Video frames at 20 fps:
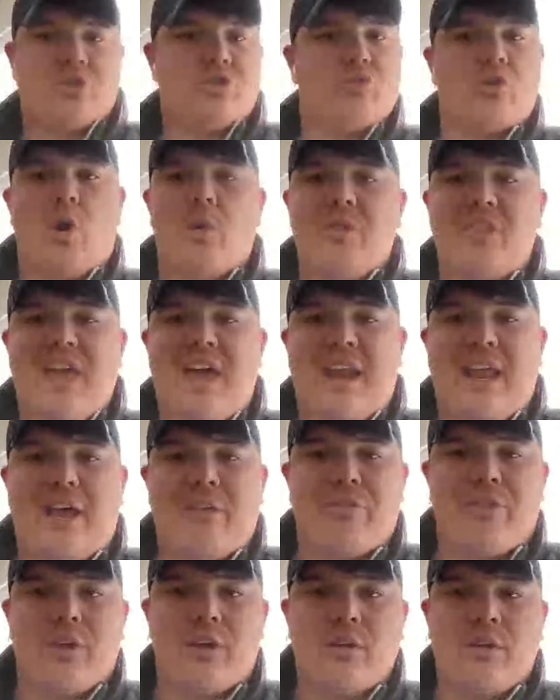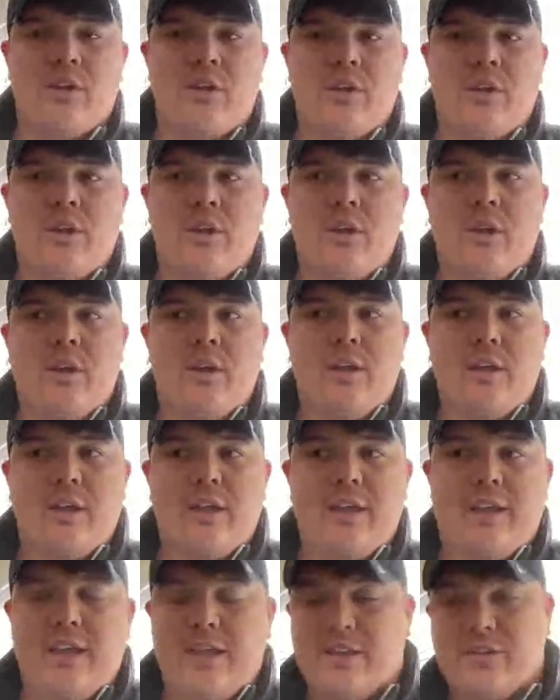Just throwing that out
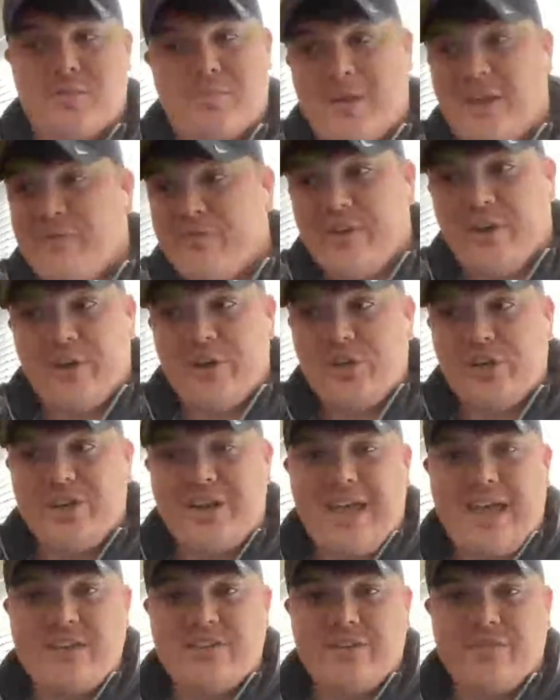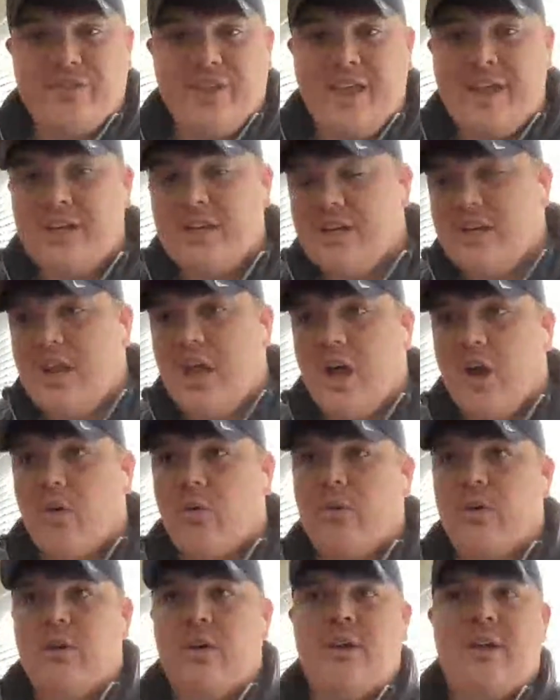there. Has it been very good as of late?
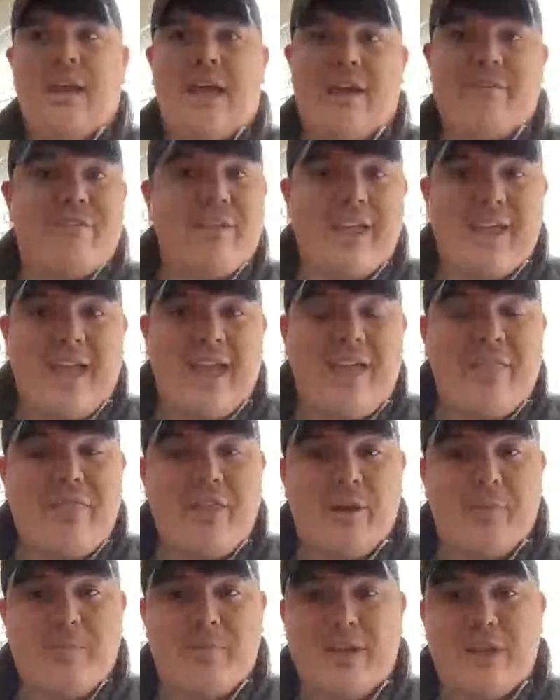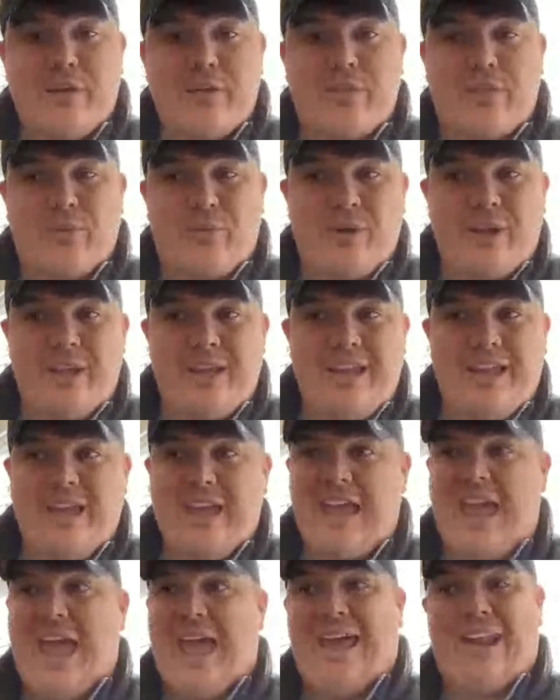No. Have they had their big
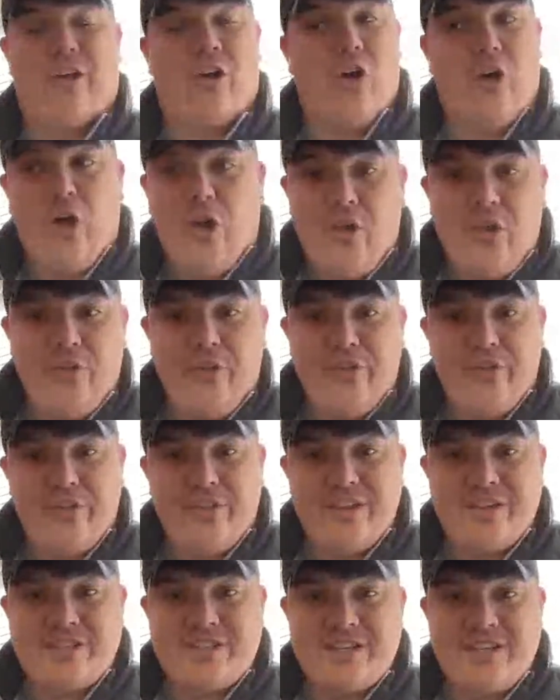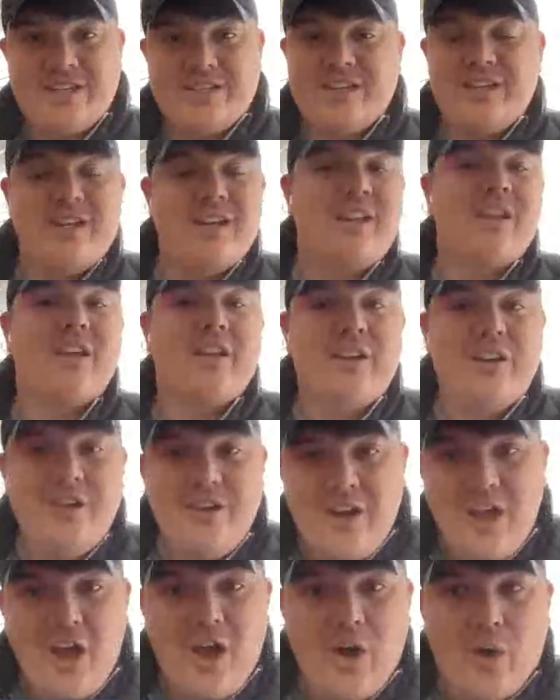three at all this season?
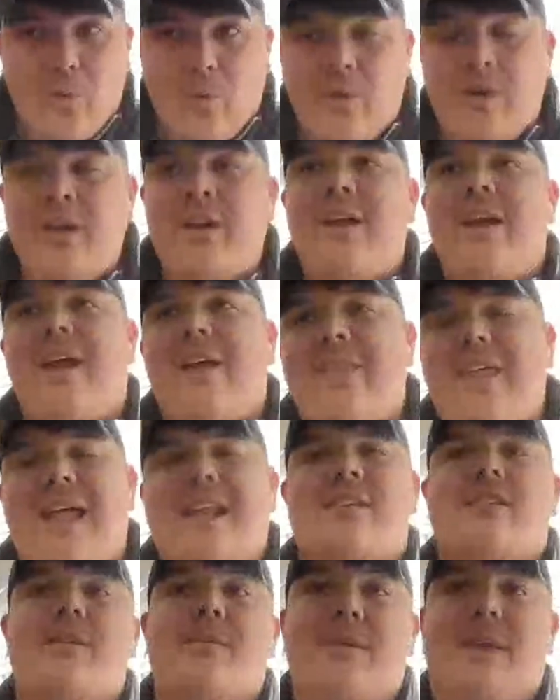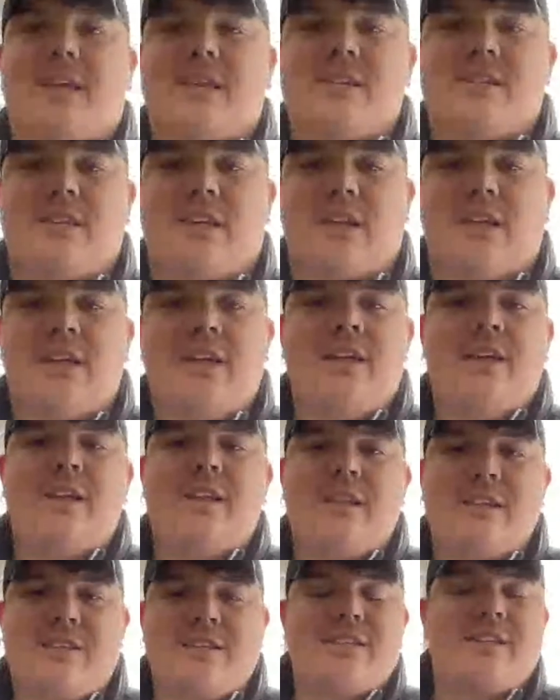No. And that's the biggest thing.
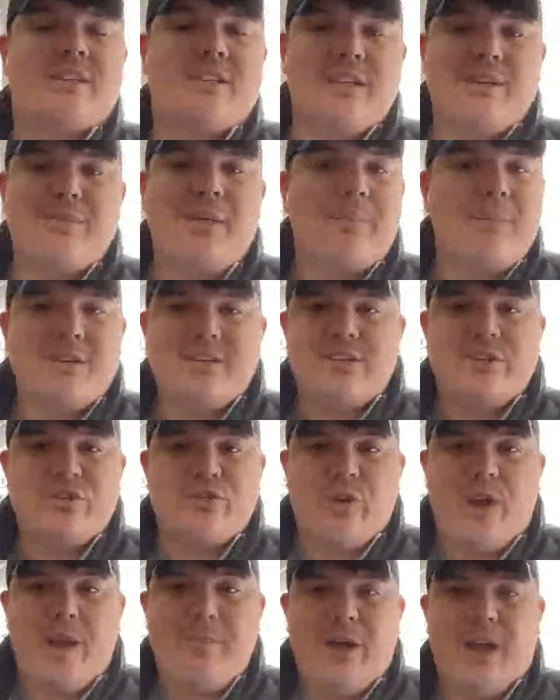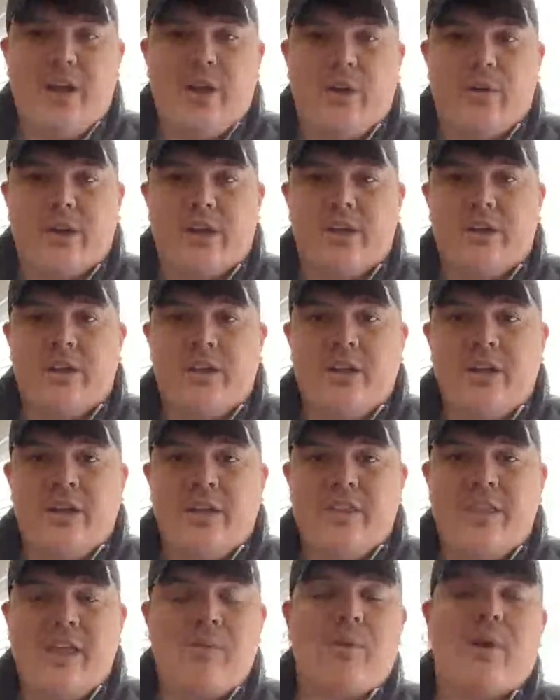This is a team that misses Draymond Green.
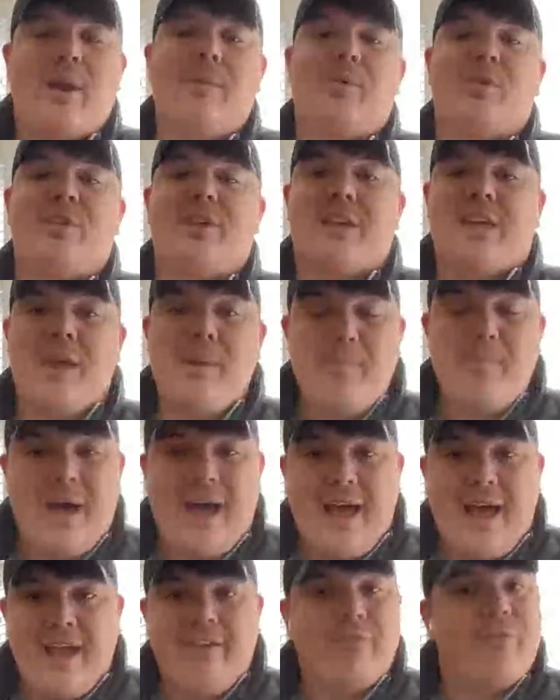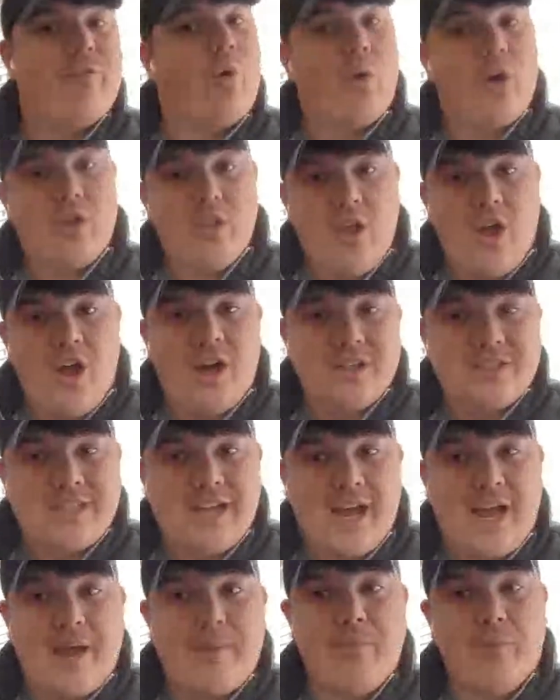They were able to get by for a
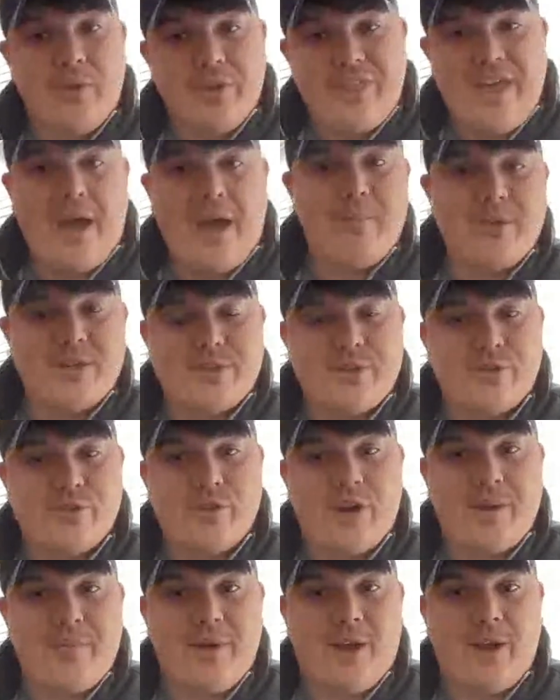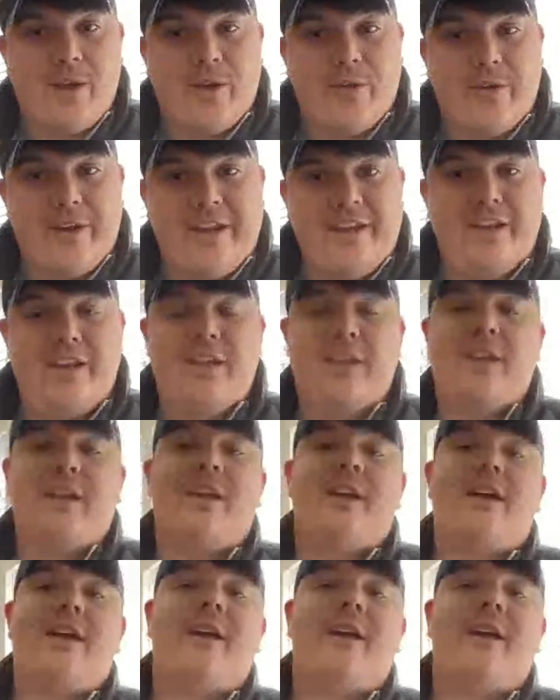long time without Mister Draymond Green.